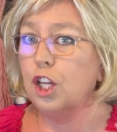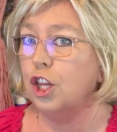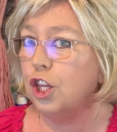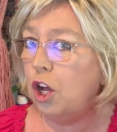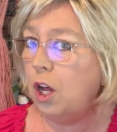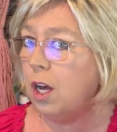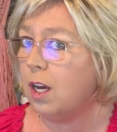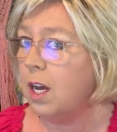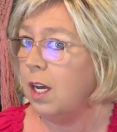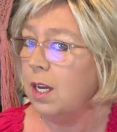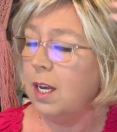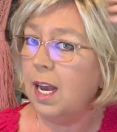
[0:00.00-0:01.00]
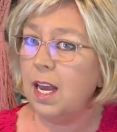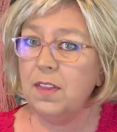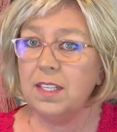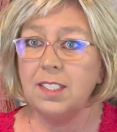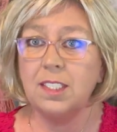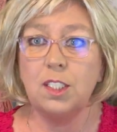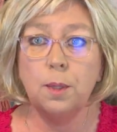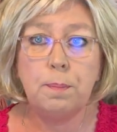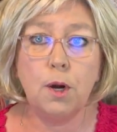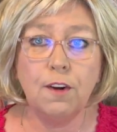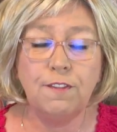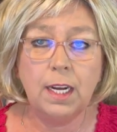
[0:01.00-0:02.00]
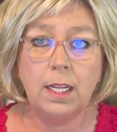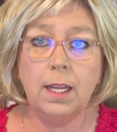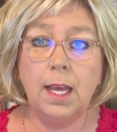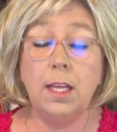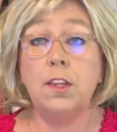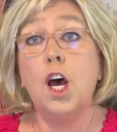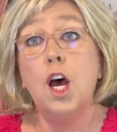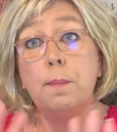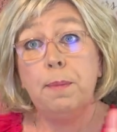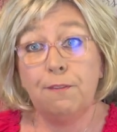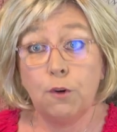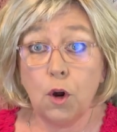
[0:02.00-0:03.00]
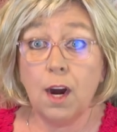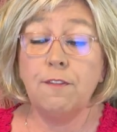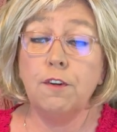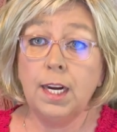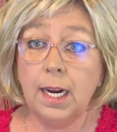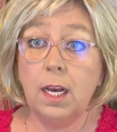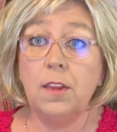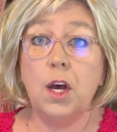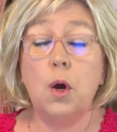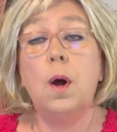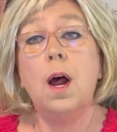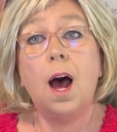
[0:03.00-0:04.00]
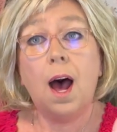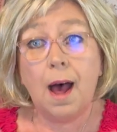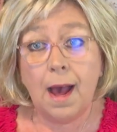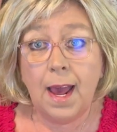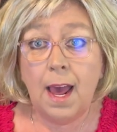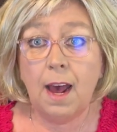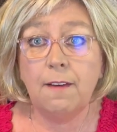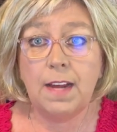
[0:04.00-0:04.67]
look and this is the perfect length. Before I forget though, I have